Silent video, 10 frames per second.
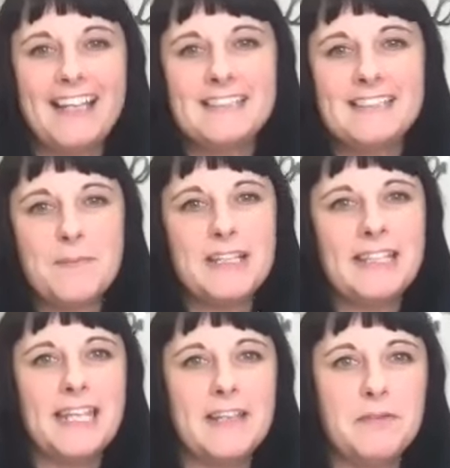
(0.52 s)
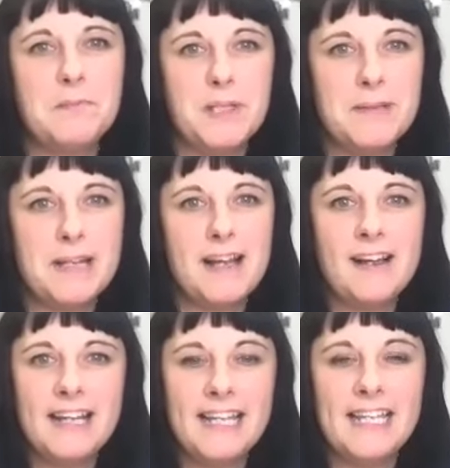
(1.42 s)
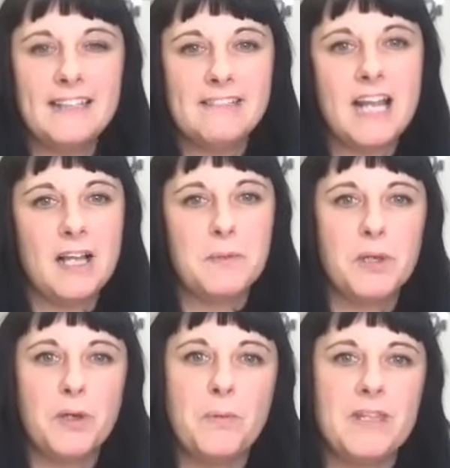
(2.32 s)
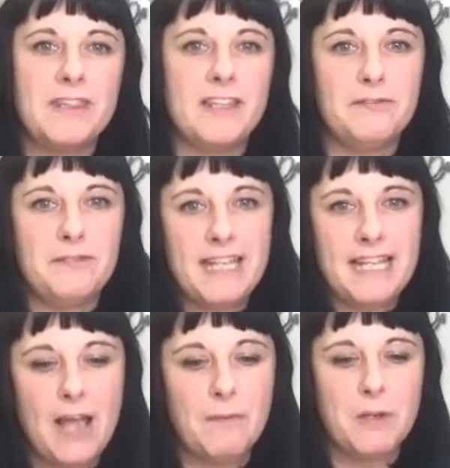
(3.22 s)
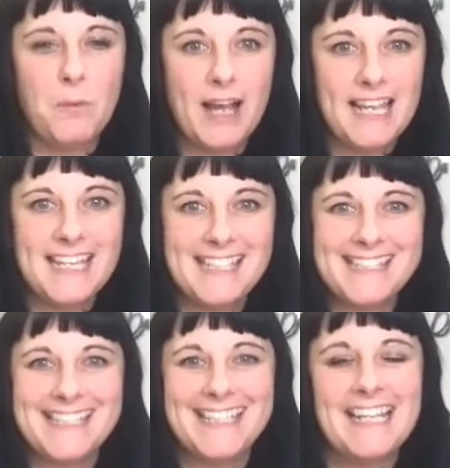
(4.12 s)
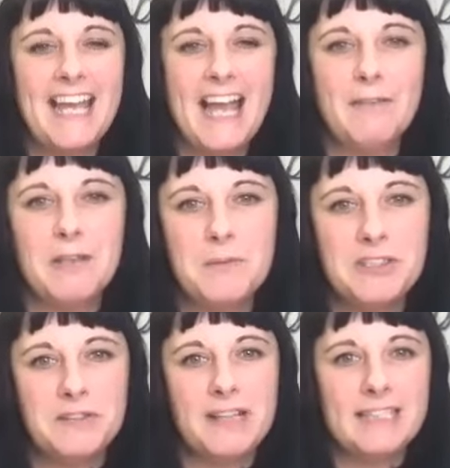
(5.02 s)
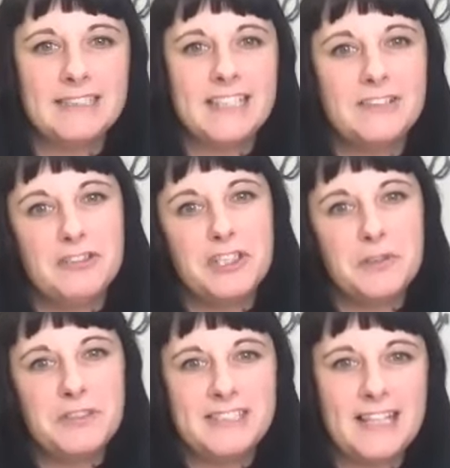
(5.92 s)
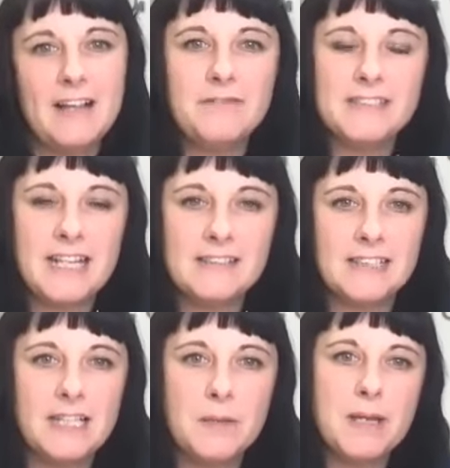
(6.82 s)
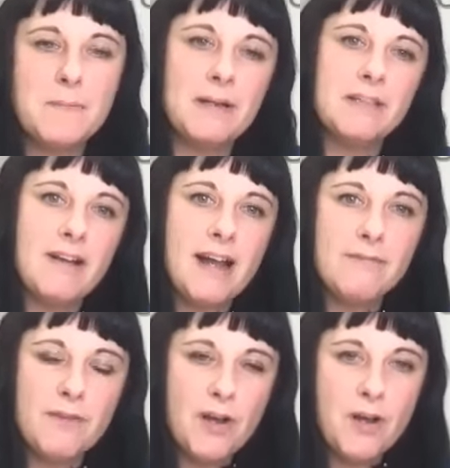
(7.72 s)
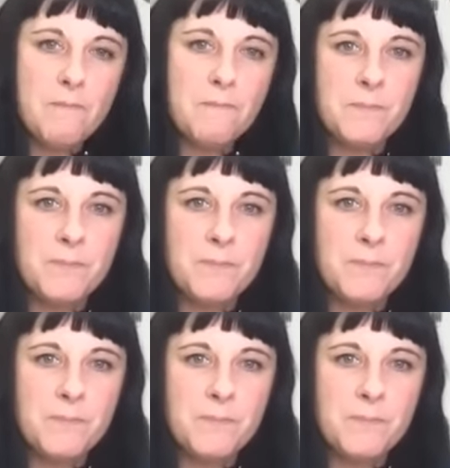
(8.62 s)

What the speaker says: it's Emma here from Bloomin' Art here in Hartlepool with the lovely Howy White. Howy, would you like to introduce yourself and tell us a little bit about your art form?